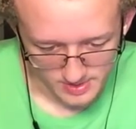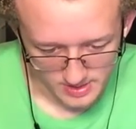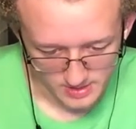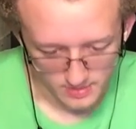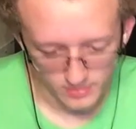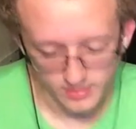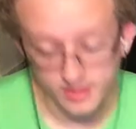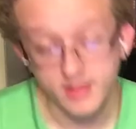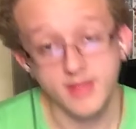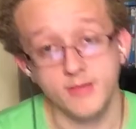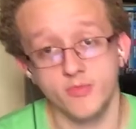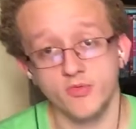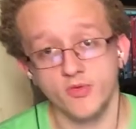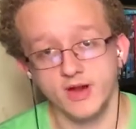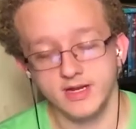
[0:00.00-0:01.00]
it only
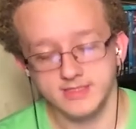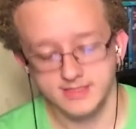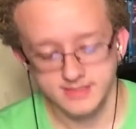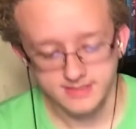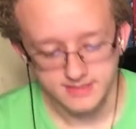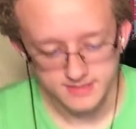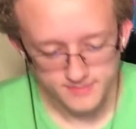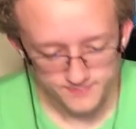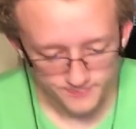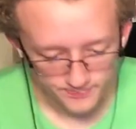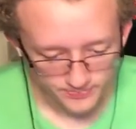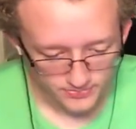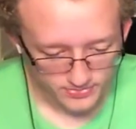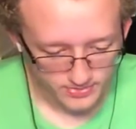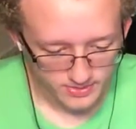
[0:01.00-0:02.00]
seems right.
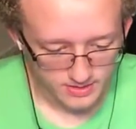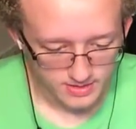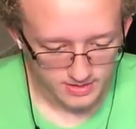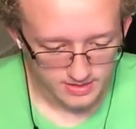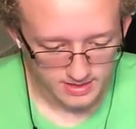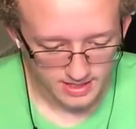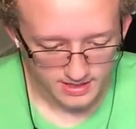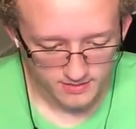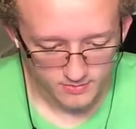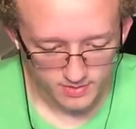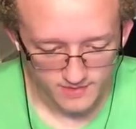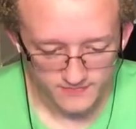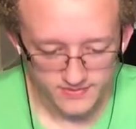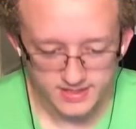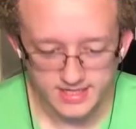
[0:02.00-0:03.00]
Next we
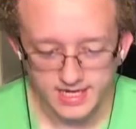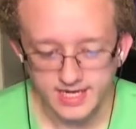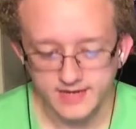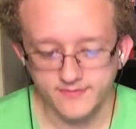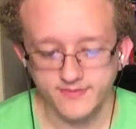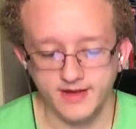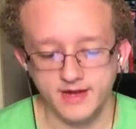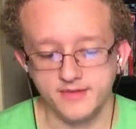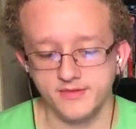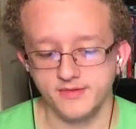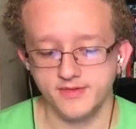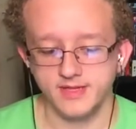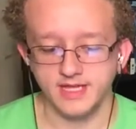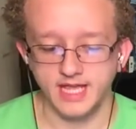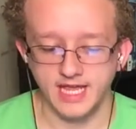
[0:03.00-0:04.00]
have The Godfather of
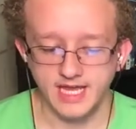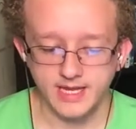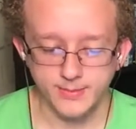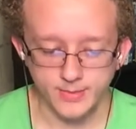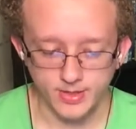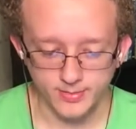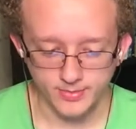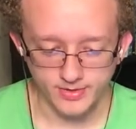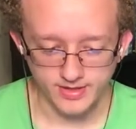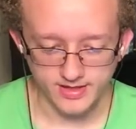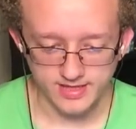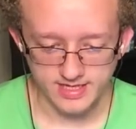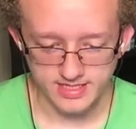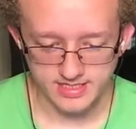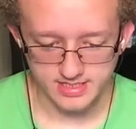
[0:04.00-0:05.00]
the Game on
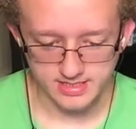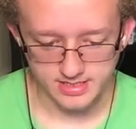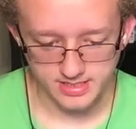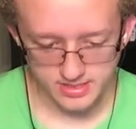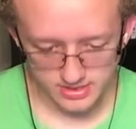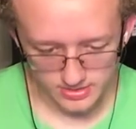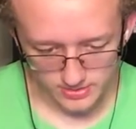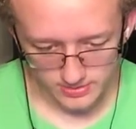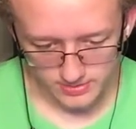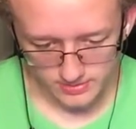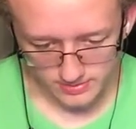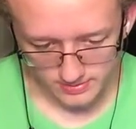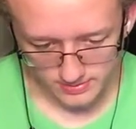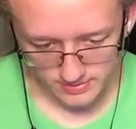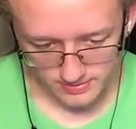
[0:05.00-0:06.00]
PlayStation two.
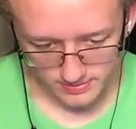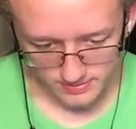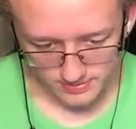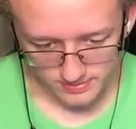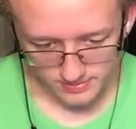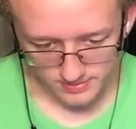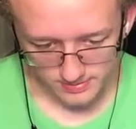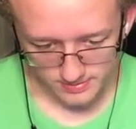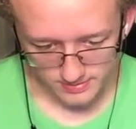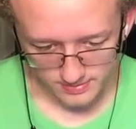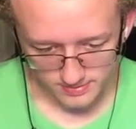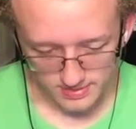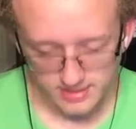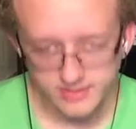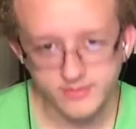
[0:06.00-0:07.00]

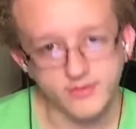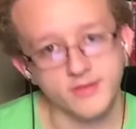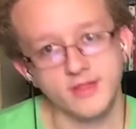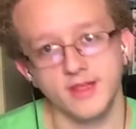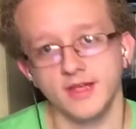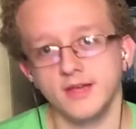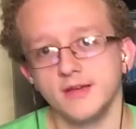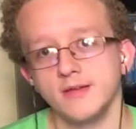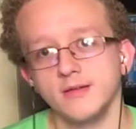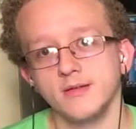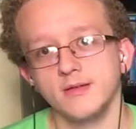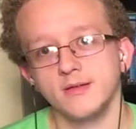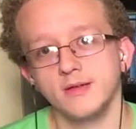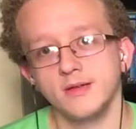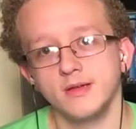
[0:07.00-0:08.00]
Interesting.
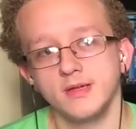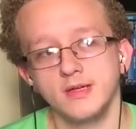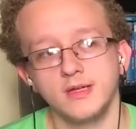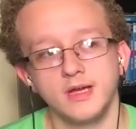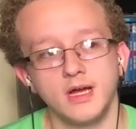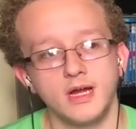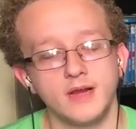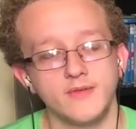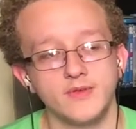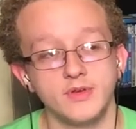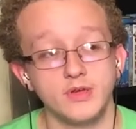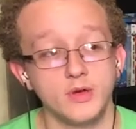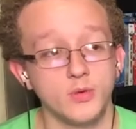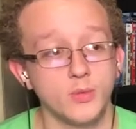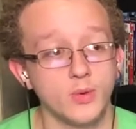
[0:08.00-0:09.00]
I don't even
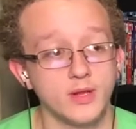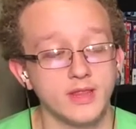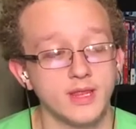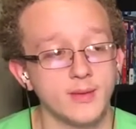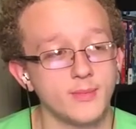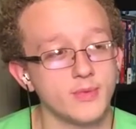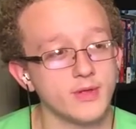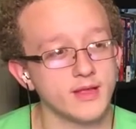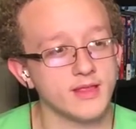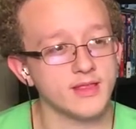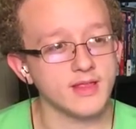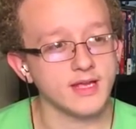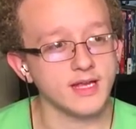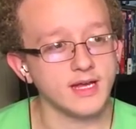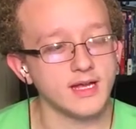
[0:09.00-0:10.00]
know what that plays
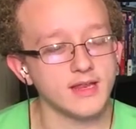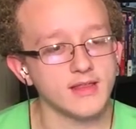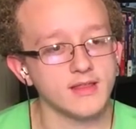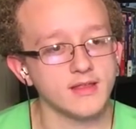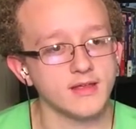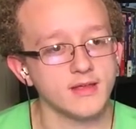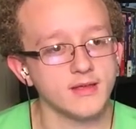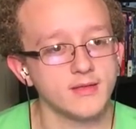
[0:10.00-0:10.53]
like, honestly.